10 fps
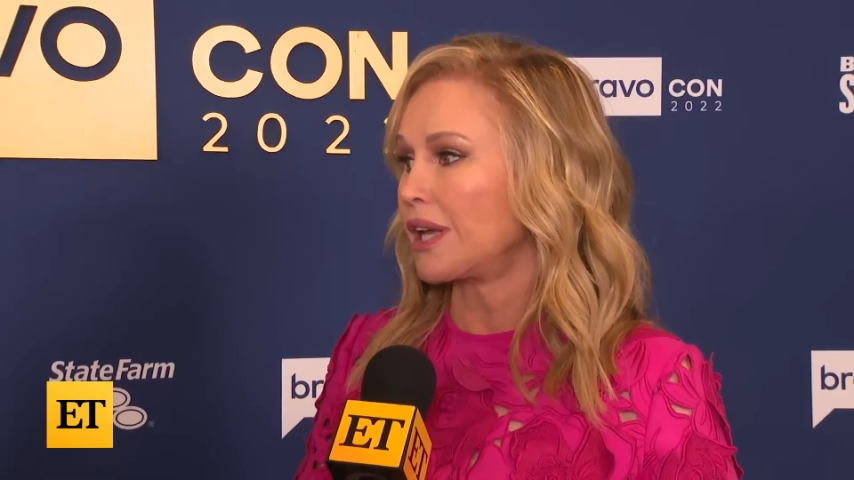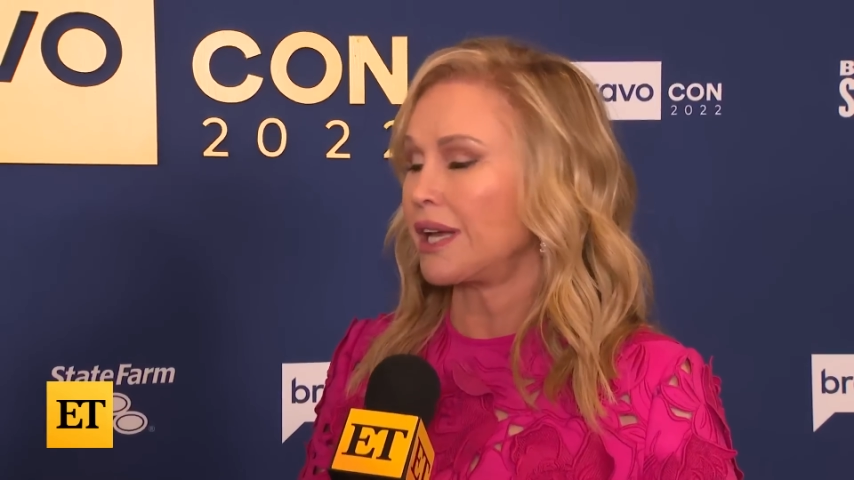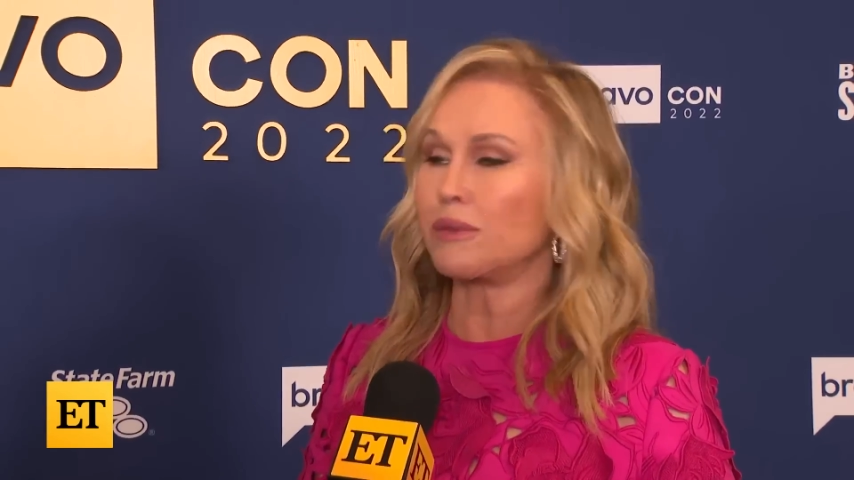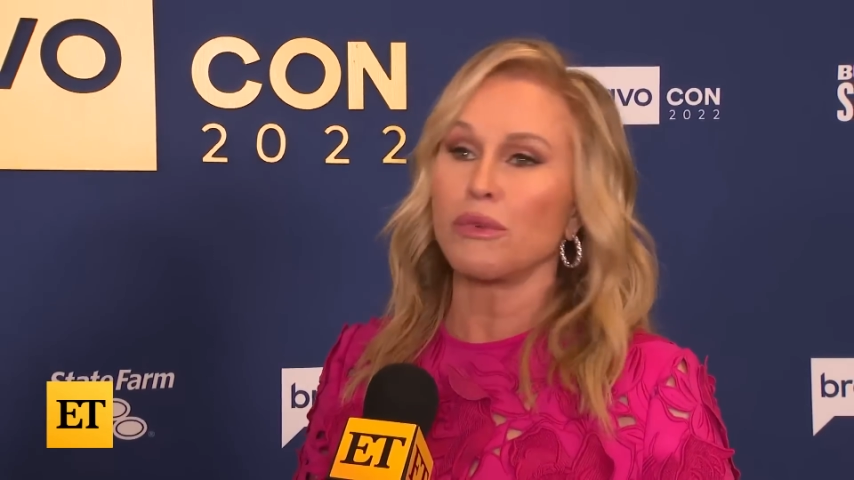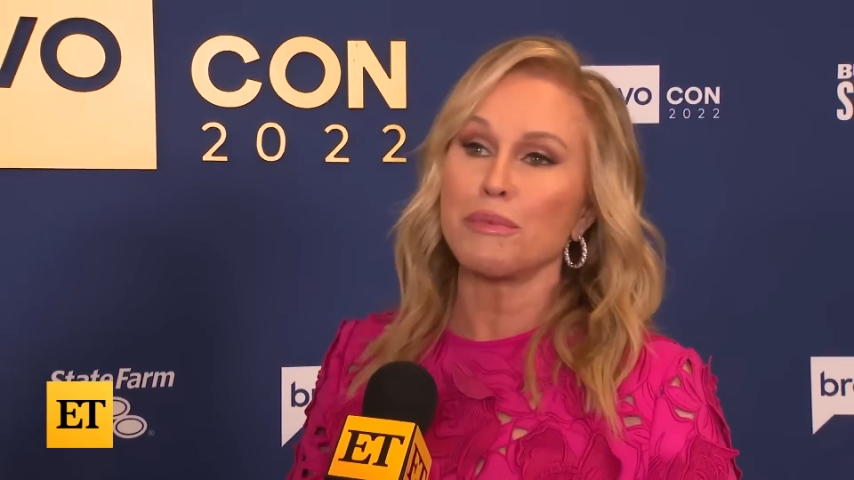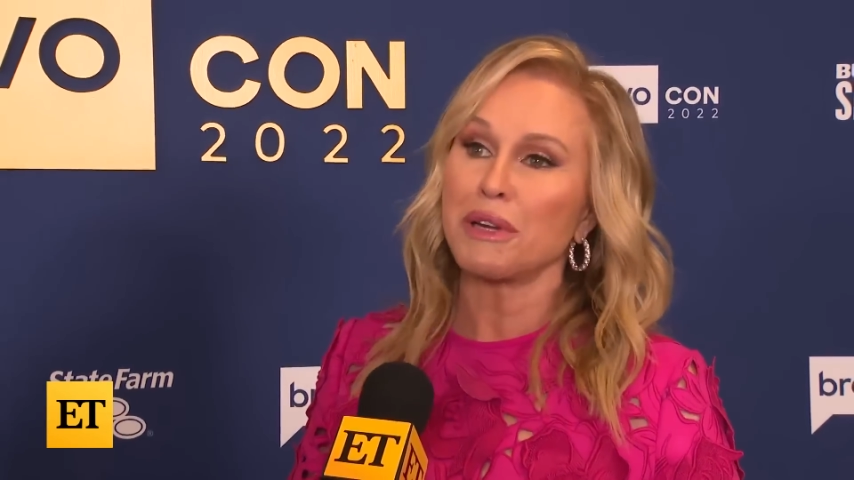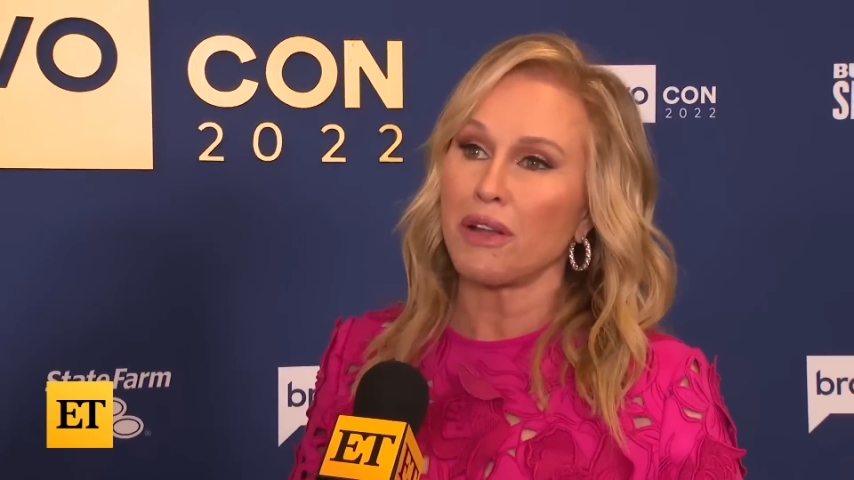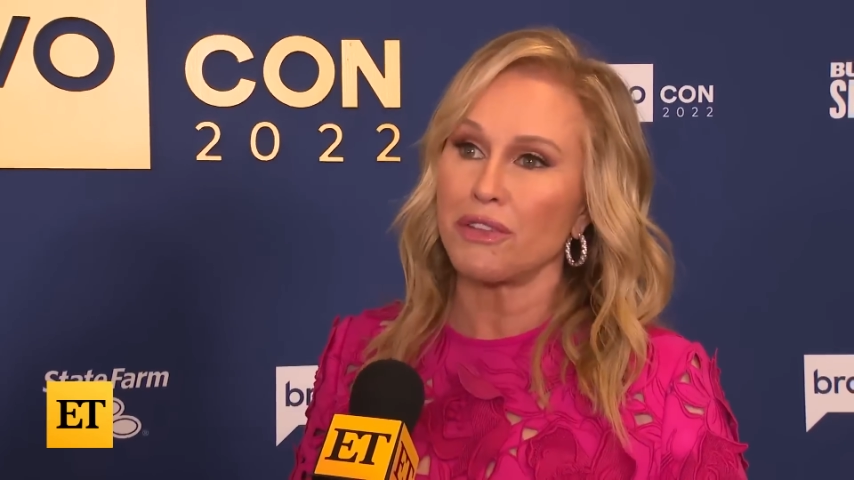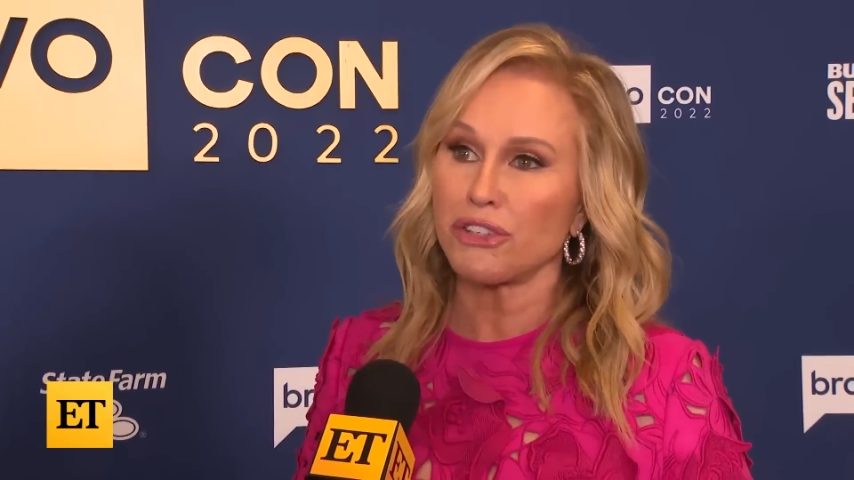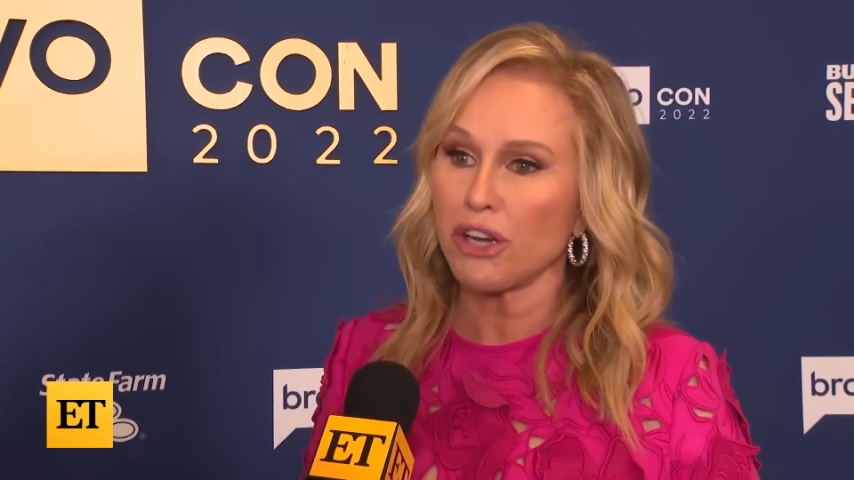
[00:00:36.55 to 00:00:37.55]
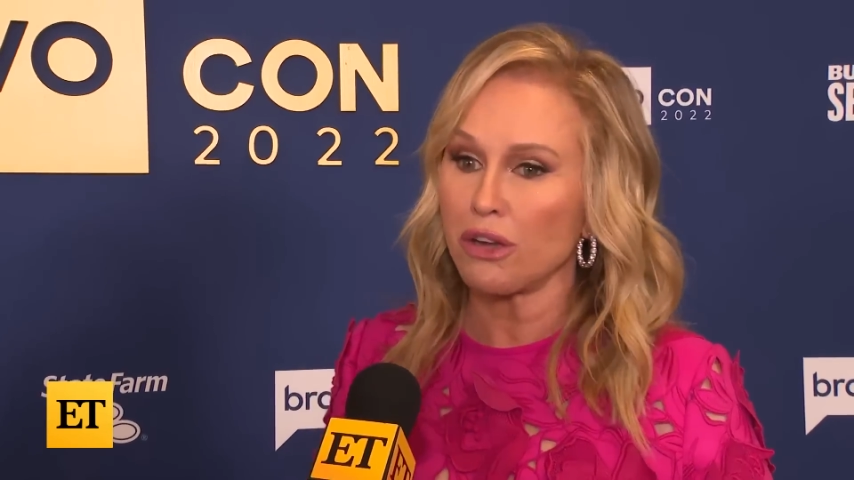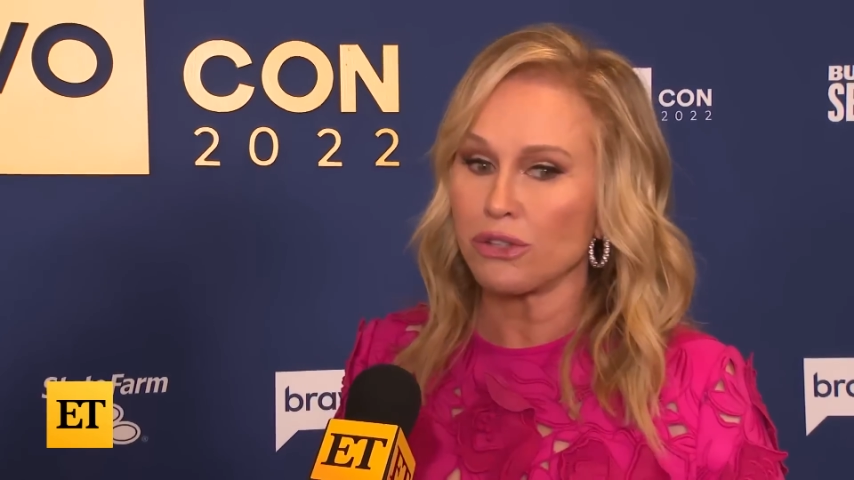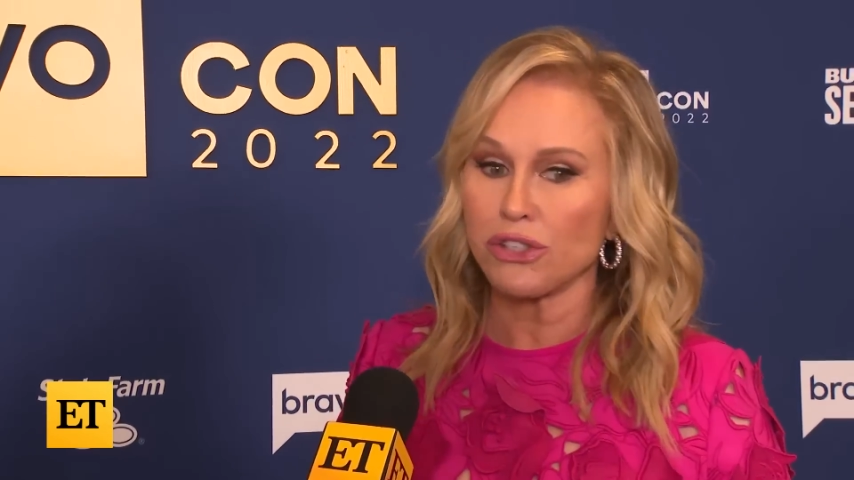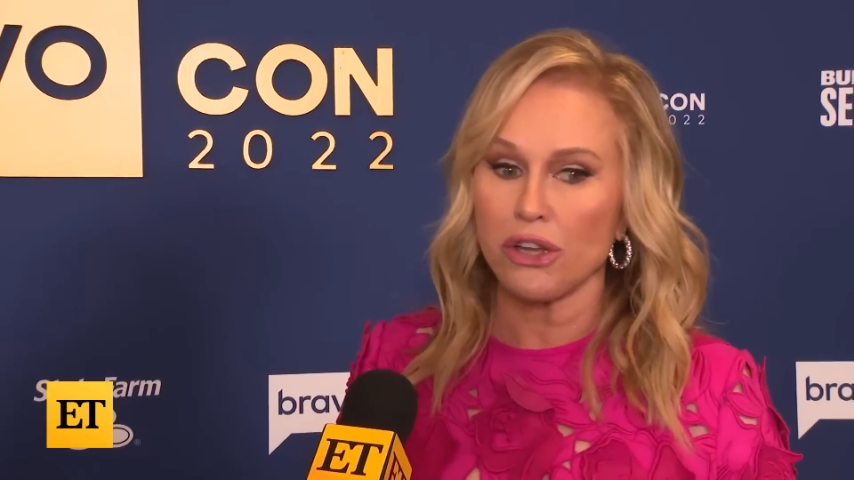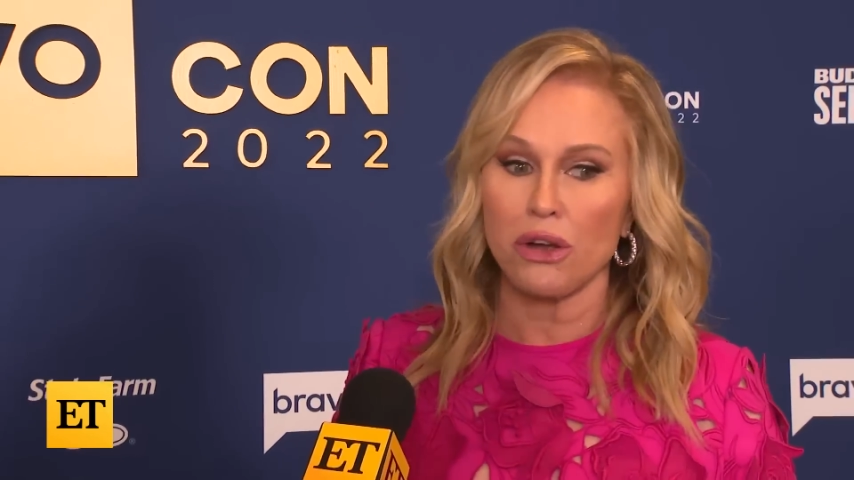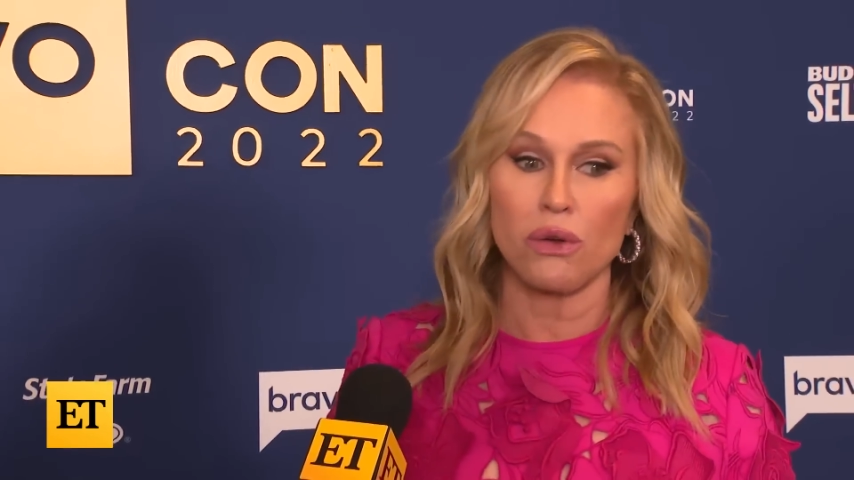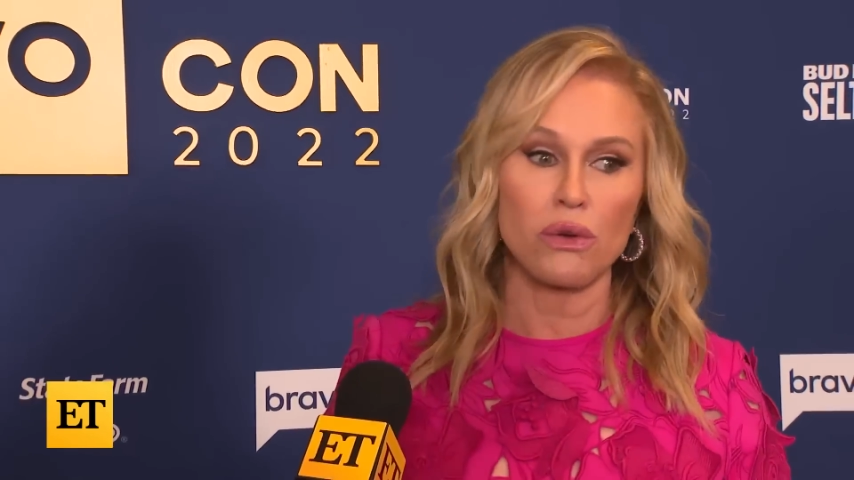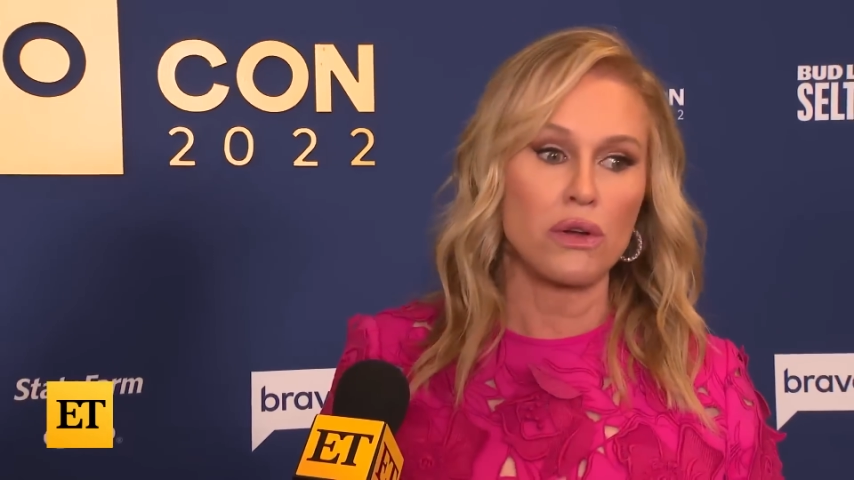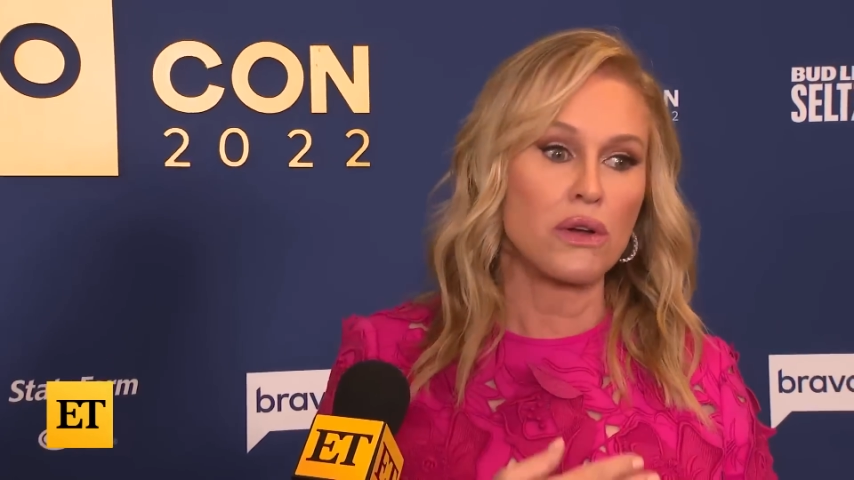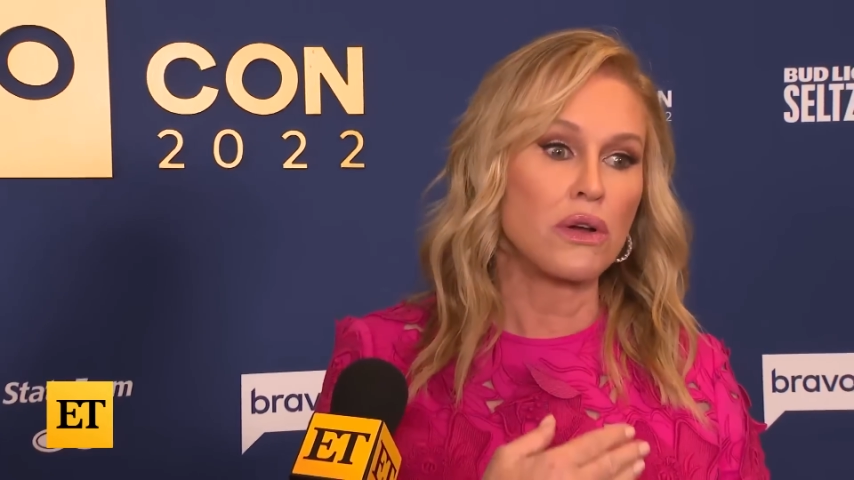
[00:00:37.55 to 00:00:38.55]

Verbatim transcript: 8 women on the show, so